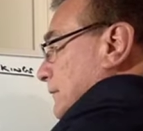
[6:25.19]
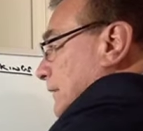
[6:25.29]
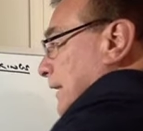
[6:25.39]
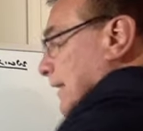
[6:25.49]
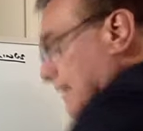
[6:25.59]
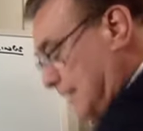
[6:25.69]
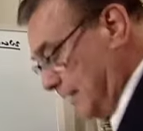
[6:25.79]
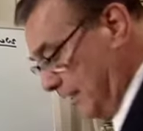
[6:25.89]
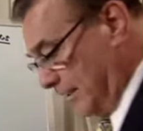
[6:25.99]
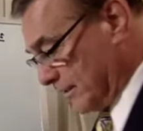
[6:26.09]
Okay,
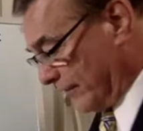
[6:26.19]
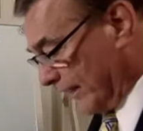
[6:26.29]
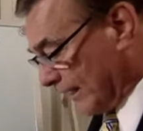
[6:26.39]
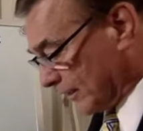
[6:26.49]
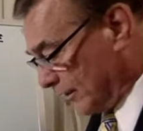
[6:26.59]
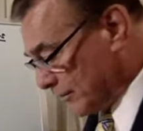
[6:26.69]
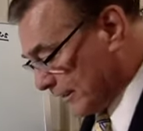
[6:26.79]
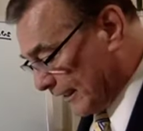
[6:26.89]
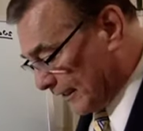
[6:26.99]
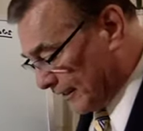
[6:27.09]
so if they close
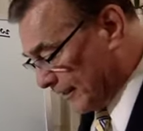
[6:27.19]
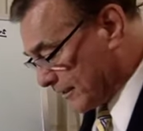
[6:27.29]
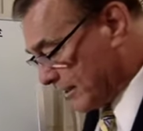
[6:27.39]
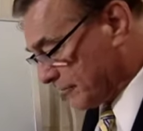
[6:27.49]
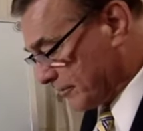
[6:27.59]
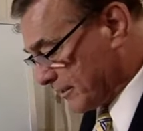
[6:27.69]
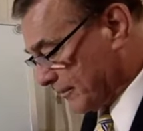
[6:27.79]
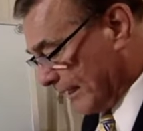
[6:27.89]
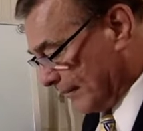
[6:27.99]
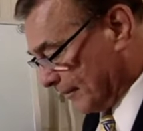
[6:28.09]
down the accessories
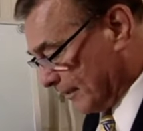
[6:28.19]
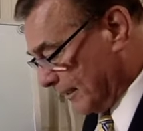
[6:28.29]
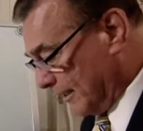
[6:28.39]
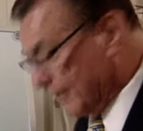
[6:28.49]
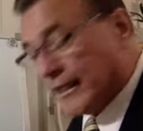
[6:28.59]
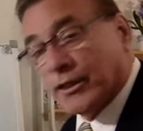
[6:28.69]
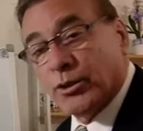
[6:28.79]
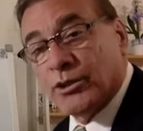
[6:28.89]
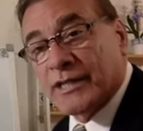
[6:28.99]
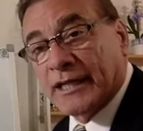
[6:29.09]
department, they'd
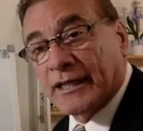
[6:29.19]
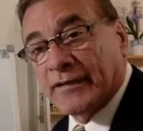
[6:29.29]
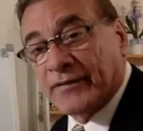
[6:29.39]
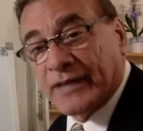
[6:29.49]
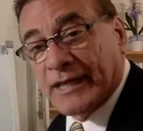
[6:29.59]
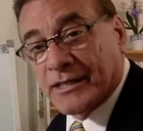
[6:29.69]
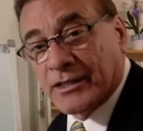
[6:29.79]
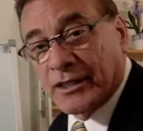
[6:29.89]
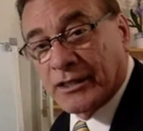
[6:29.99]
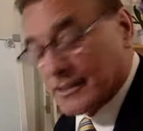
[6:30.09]
lose that
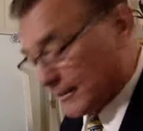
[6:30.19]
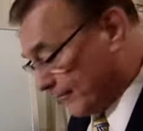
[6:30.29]
$11,000,